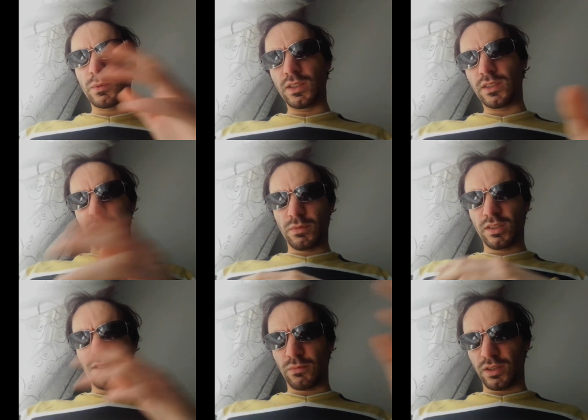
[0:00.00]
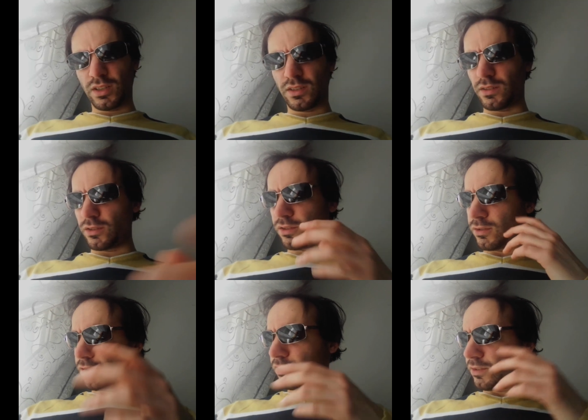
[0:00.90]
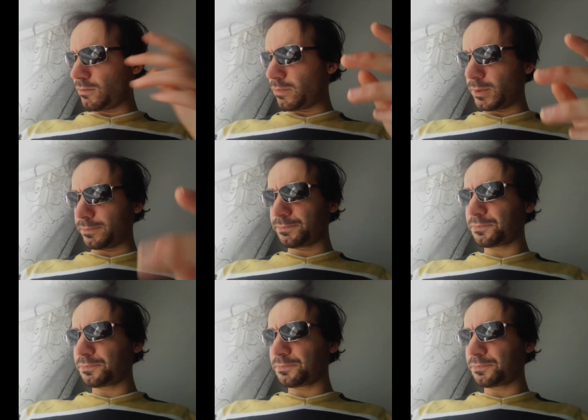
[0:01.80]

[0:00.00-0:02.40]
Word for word: Eastern, Eastern, Eastern, or simply.